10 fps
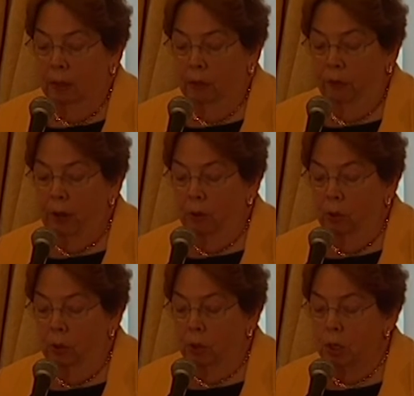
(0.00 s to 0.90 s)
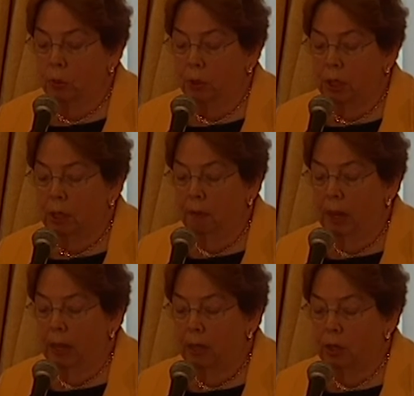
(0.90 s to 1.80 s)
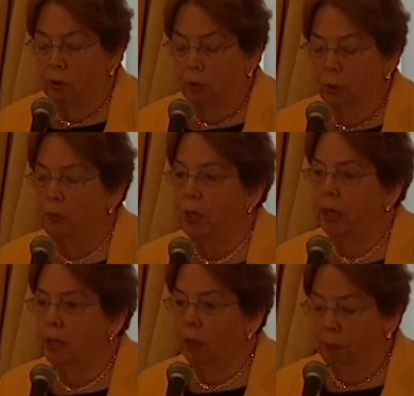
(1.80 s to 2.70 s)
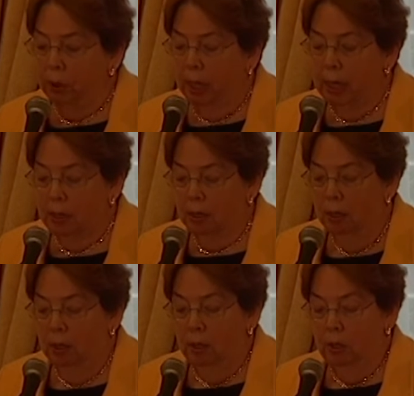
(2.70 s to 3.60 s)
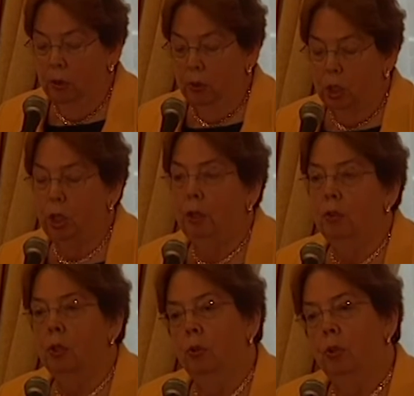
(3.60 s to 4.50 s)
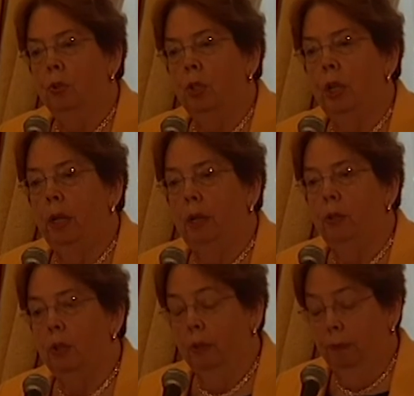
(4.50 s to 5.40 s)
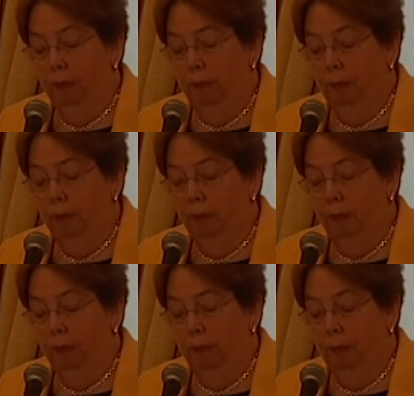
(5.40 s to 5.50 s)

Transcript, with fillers: The federal courts were seen by these groups as the place to achieve social change.